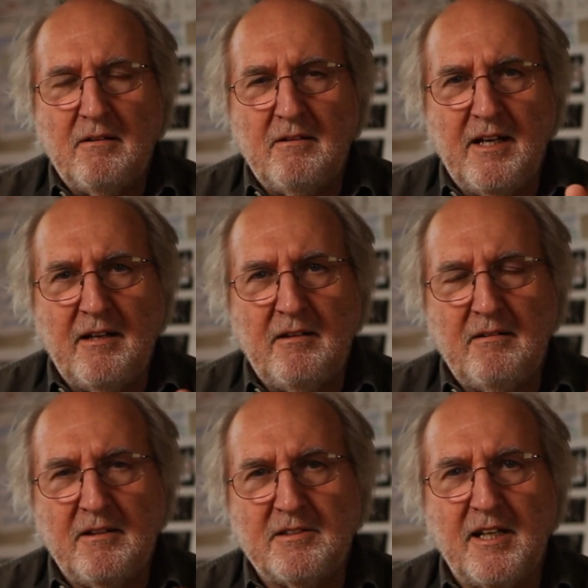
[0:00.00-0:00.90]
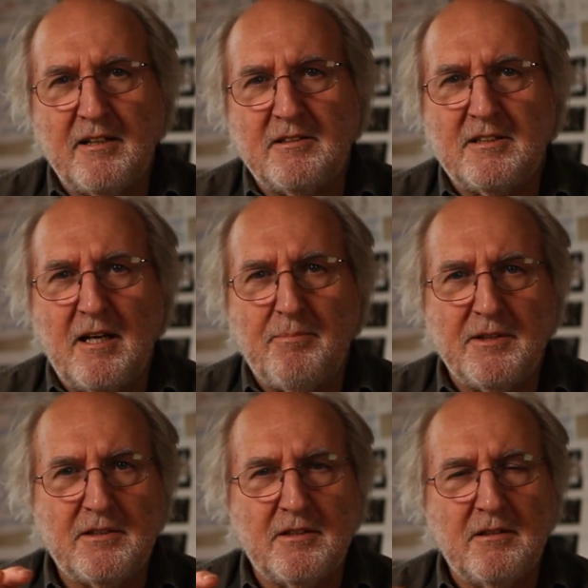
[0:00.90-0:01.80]
then the second step
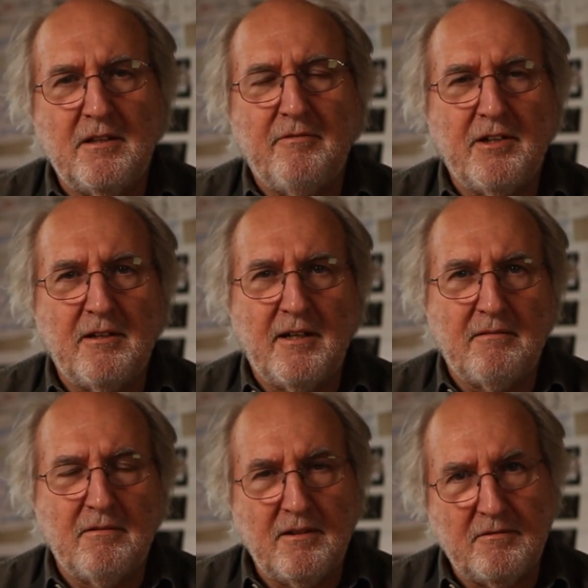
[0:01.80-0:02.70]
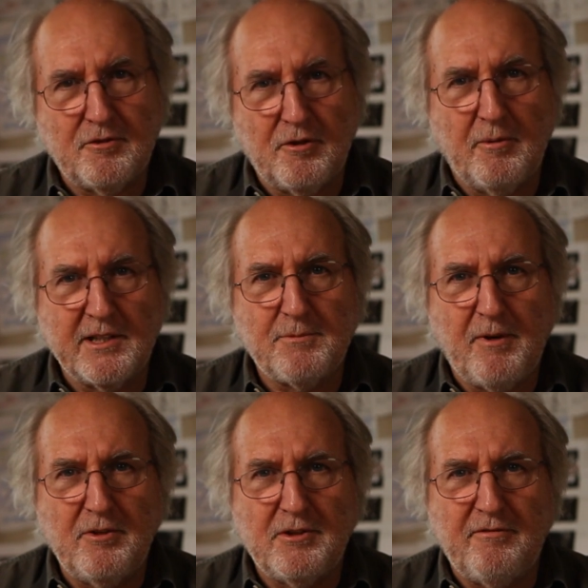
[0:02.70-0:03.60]
is to give it true
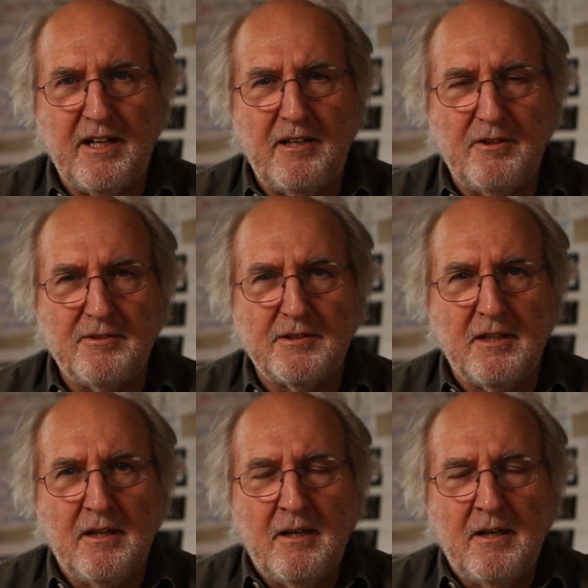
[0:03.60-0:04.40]
exposure values.